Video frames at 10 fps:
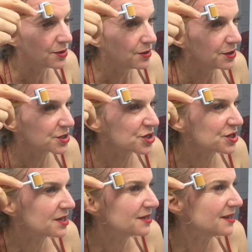
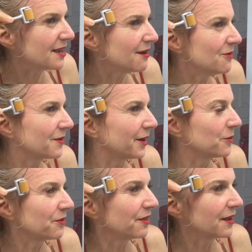pushing down. I
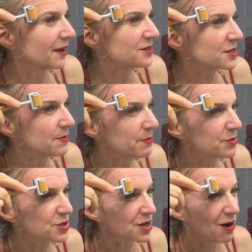don't think I should be
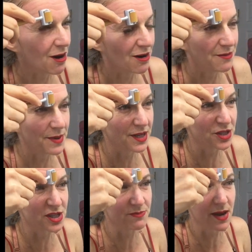pushing hard because
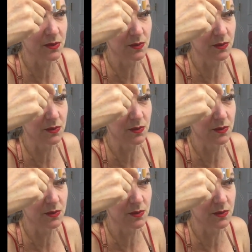just by